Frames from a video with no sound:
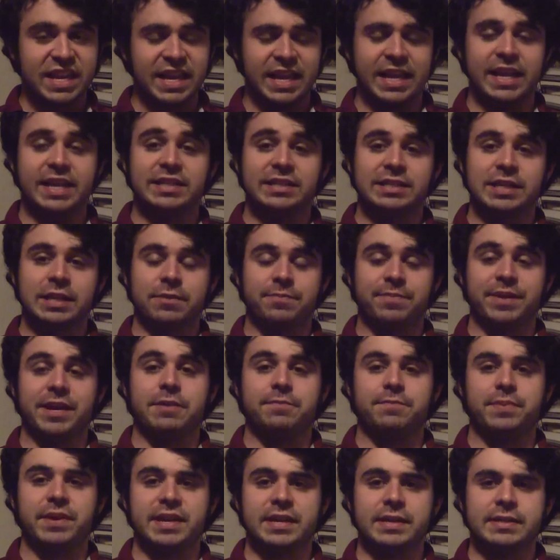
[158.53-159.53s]
into the
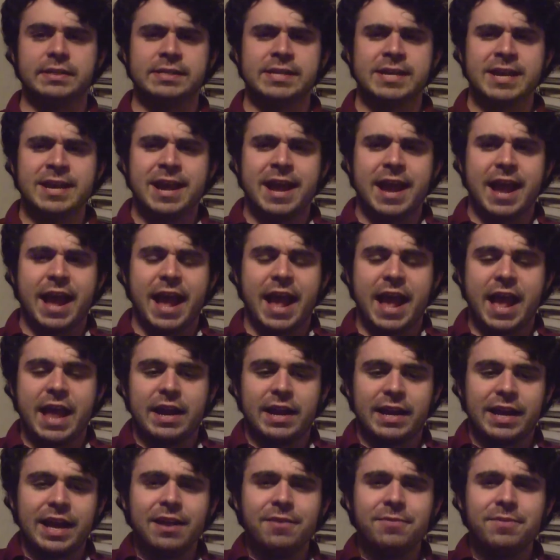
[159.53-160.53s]
big biz. And
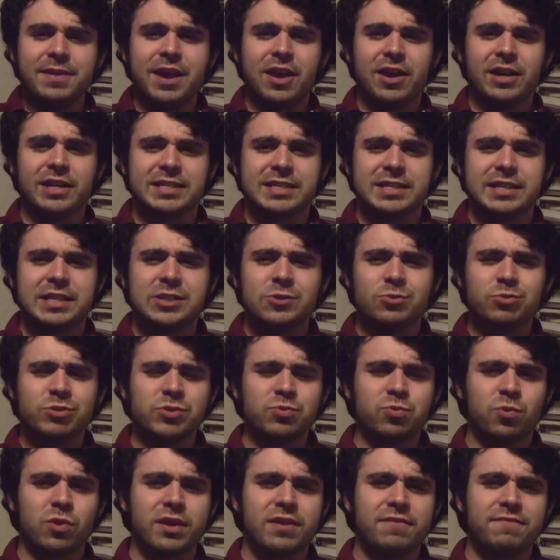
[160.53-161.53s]
I gotta be honest, this
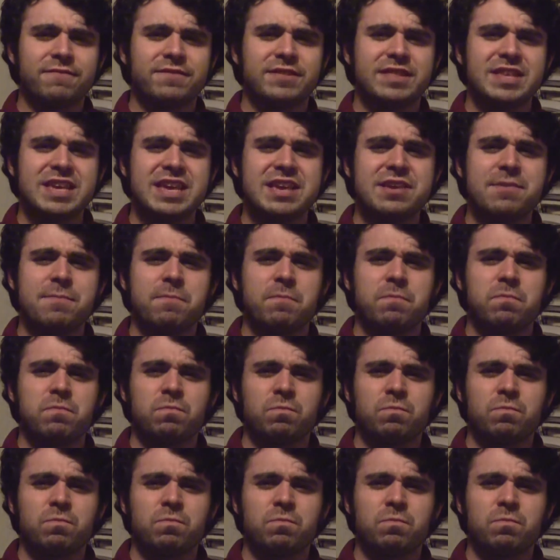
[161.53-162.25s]
was one of the,